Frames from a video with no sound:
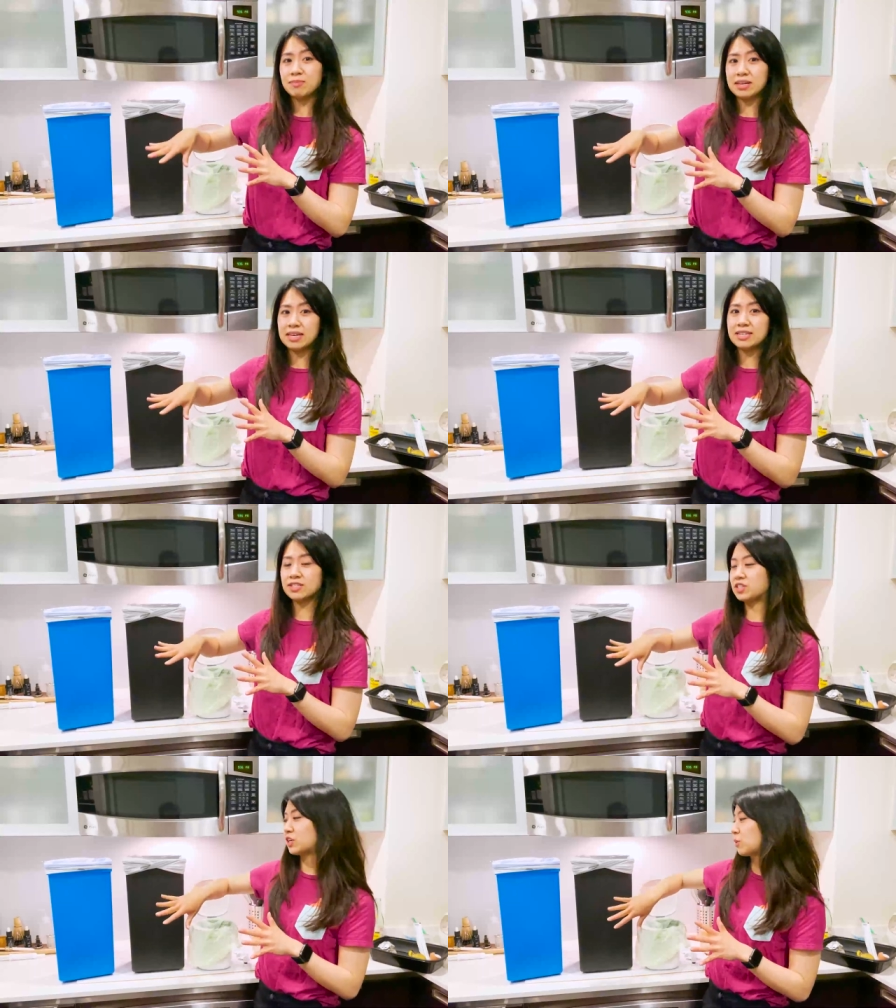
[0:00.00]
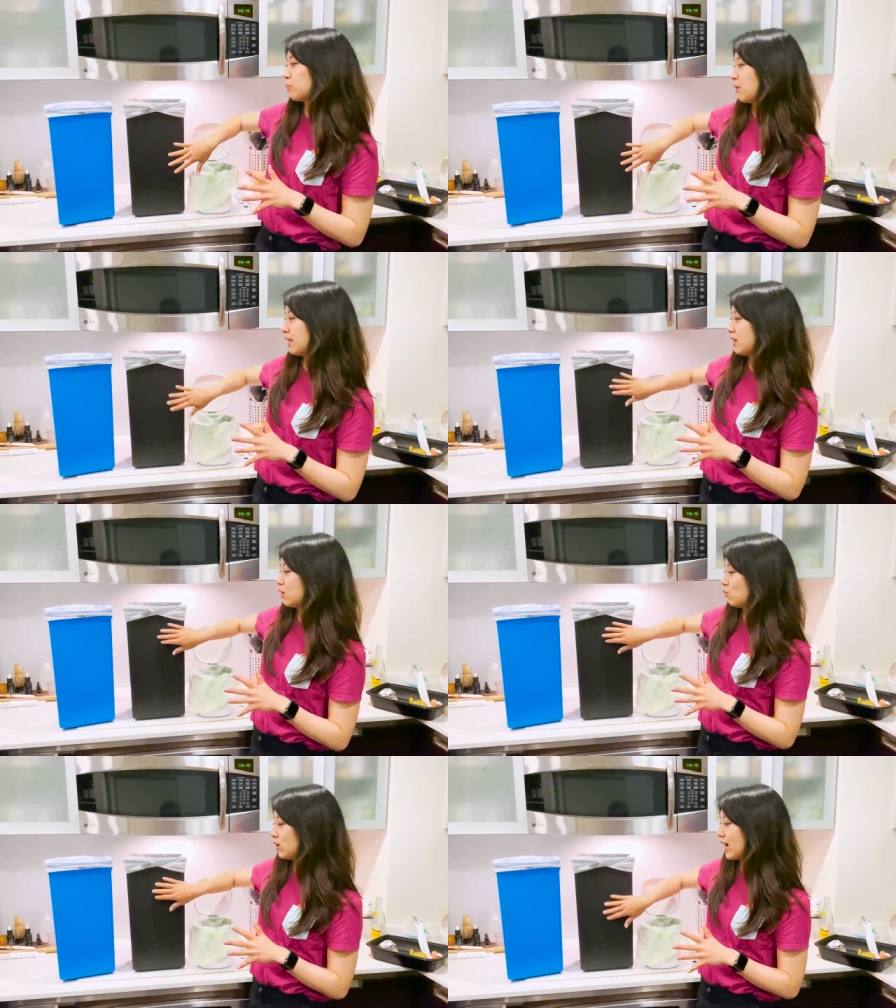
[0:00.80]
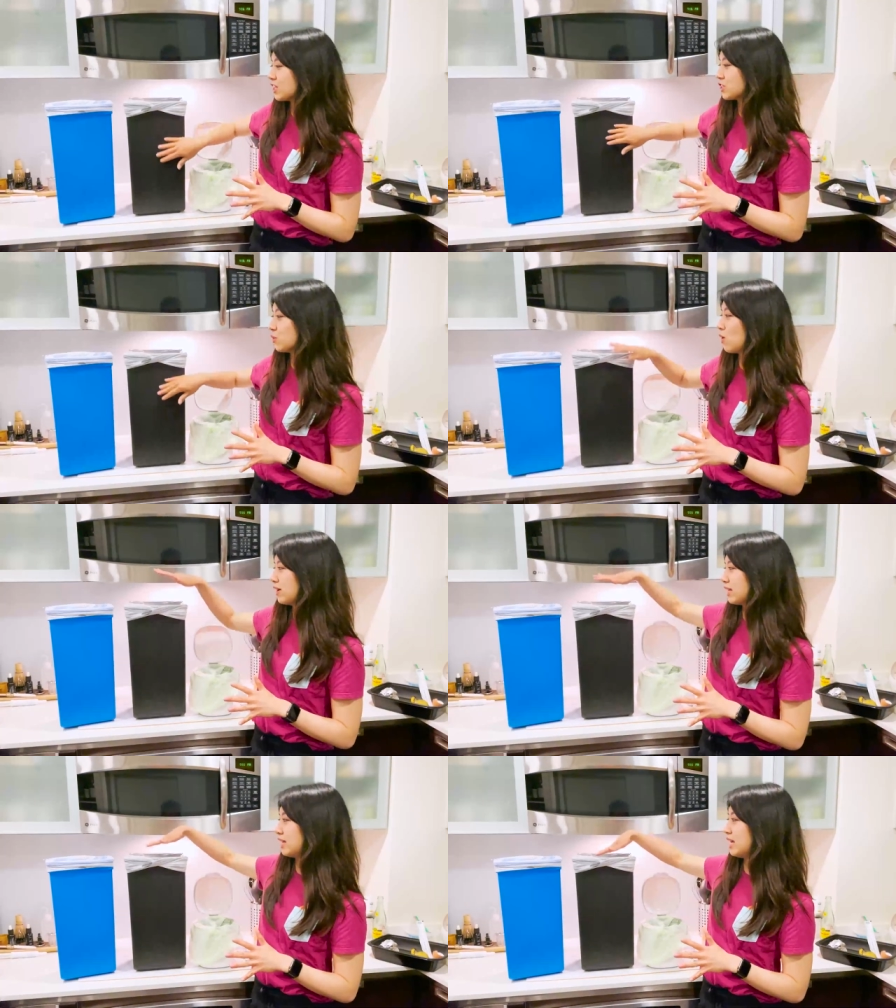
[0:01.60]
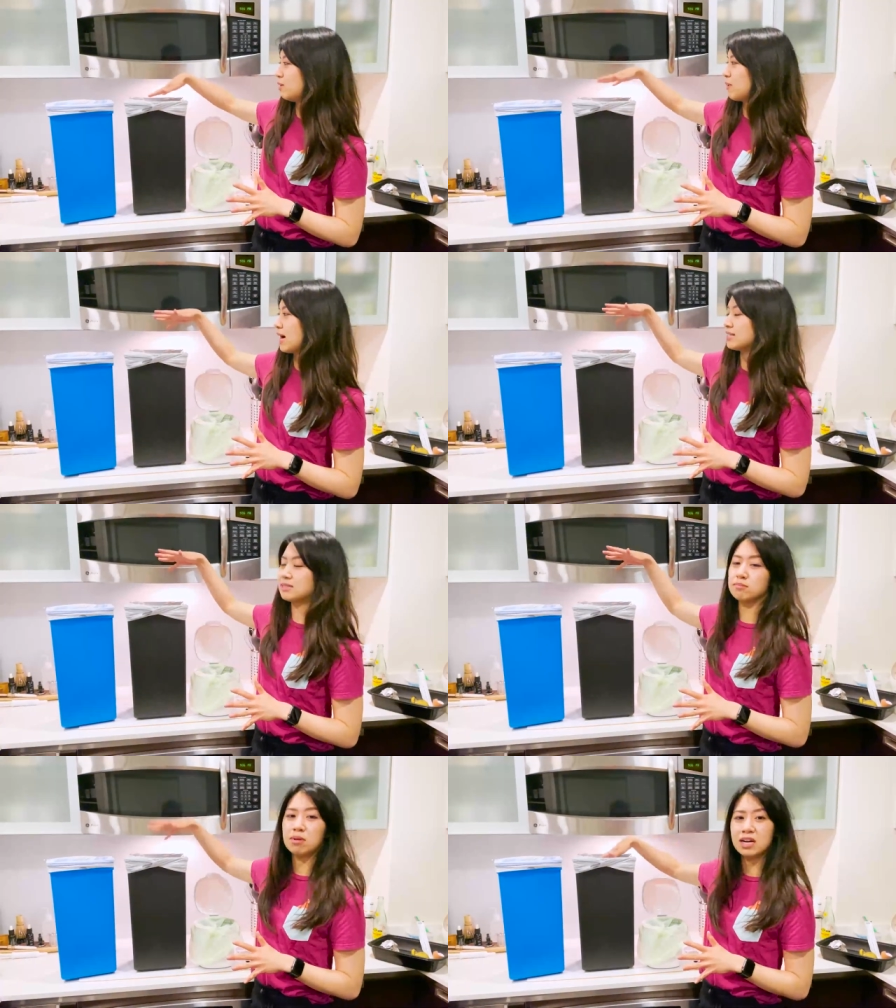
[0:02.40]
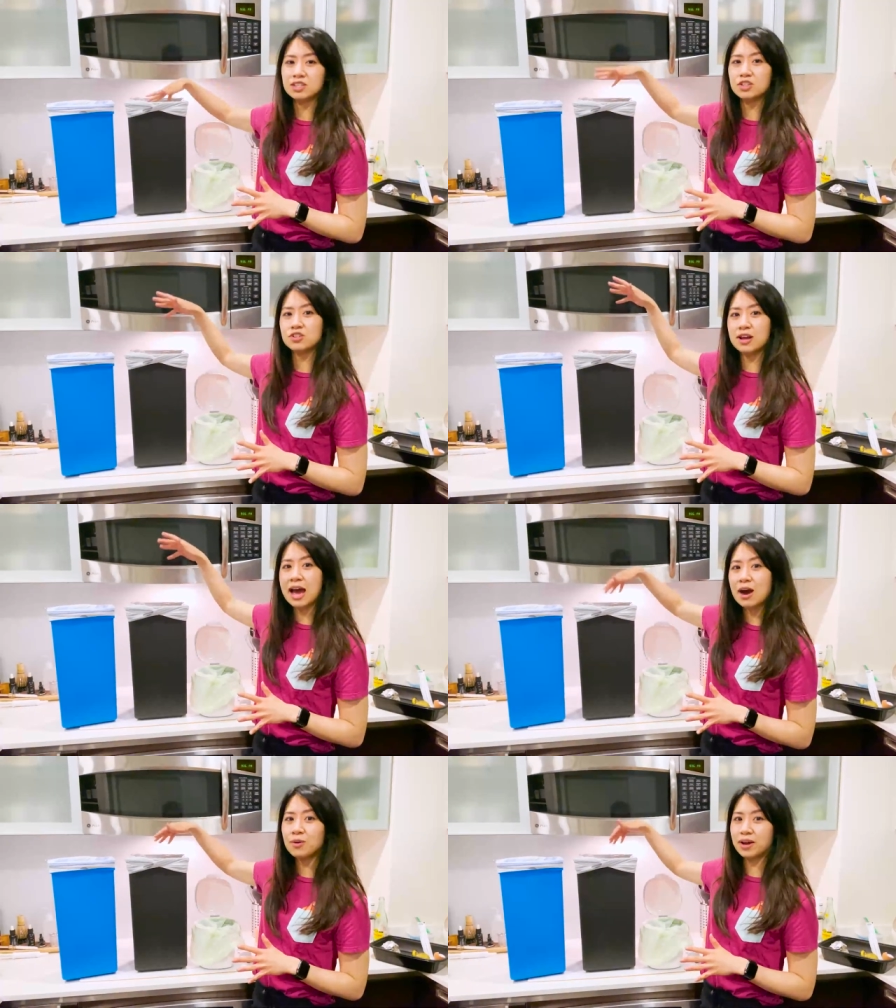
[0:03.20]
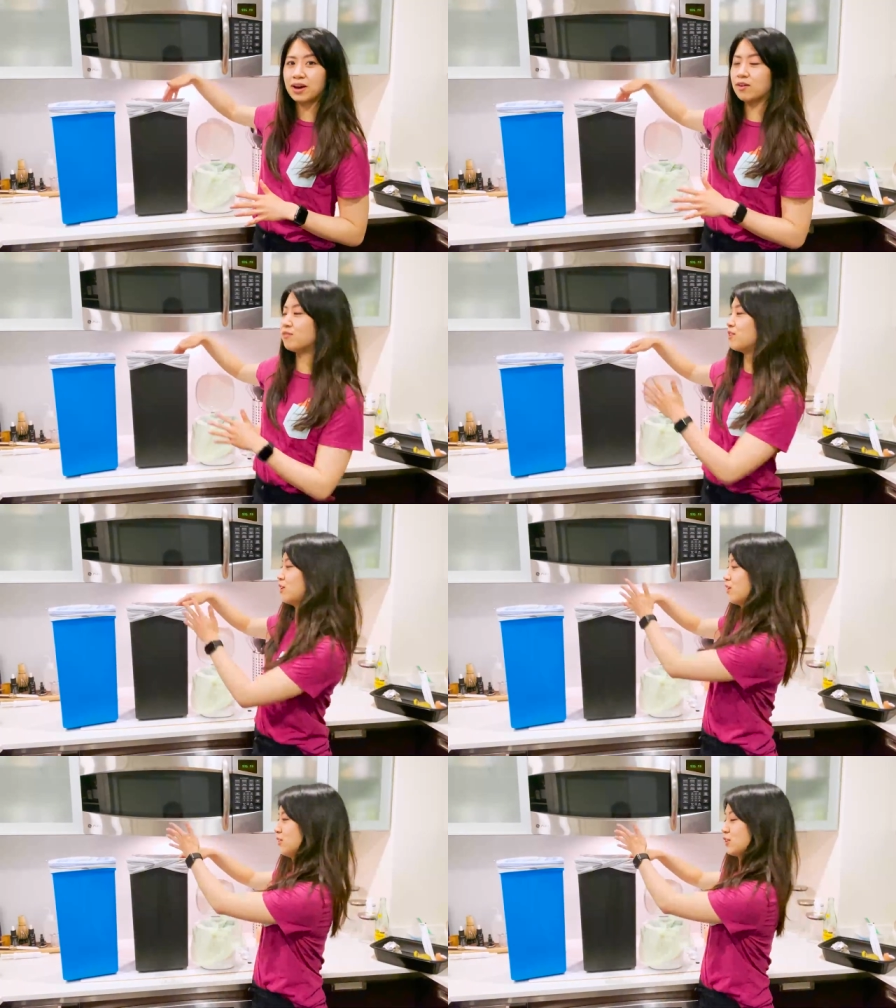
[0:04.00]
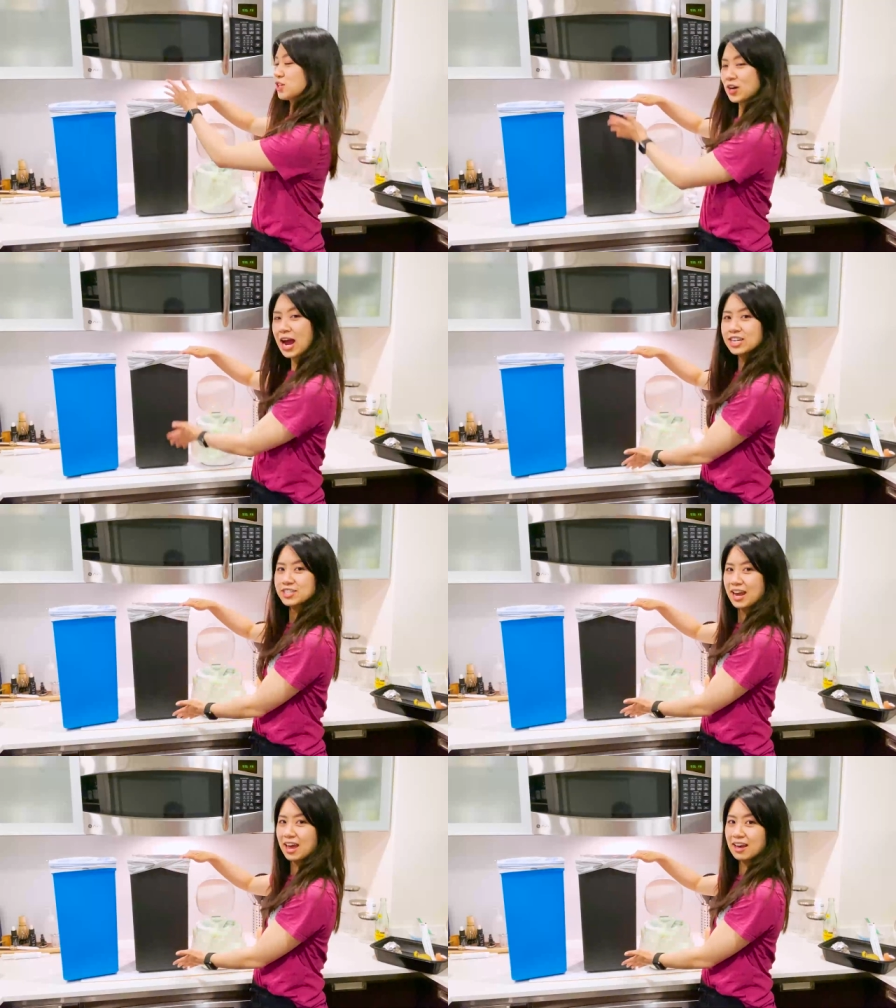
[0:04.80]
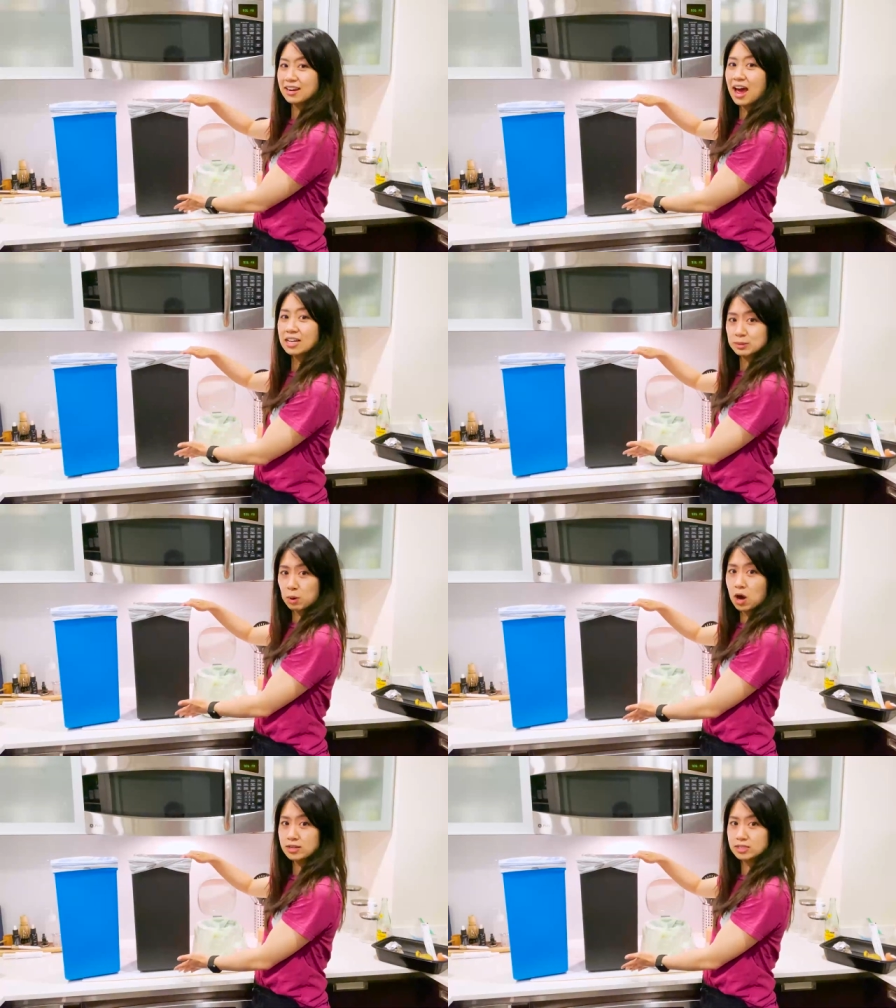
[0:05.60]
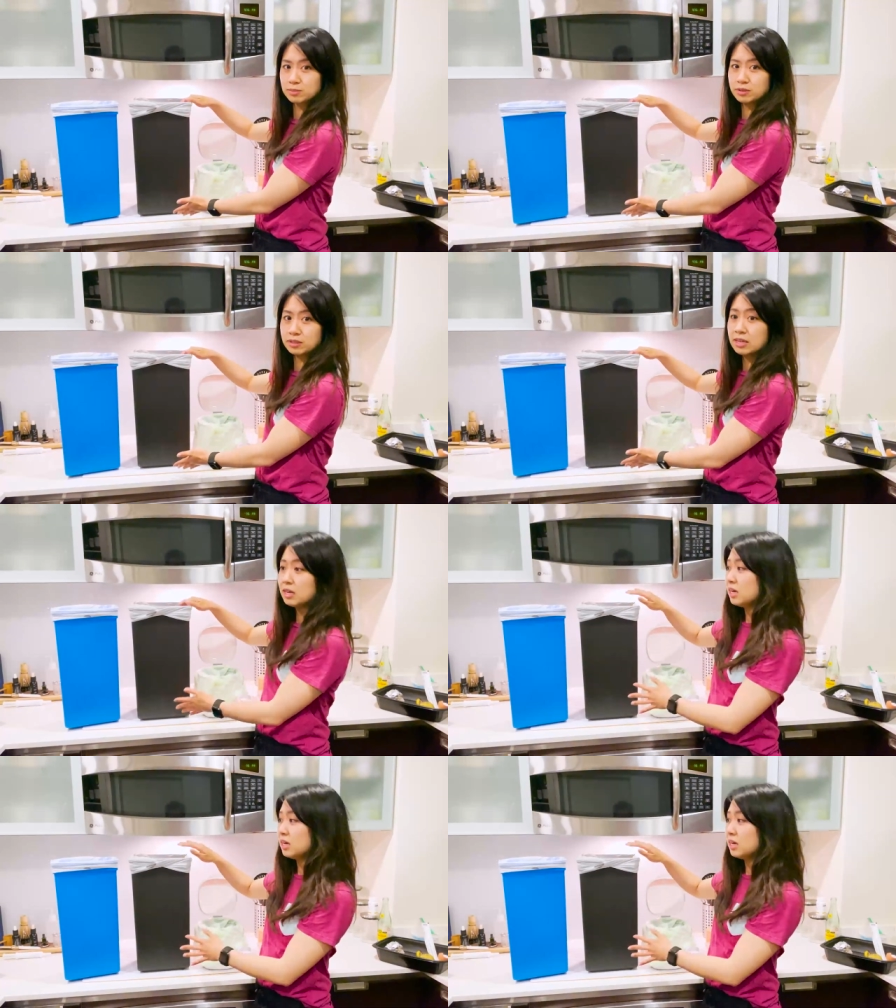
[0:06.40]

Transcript: be easier, but we actually want to keep as much out of the trash can as possible.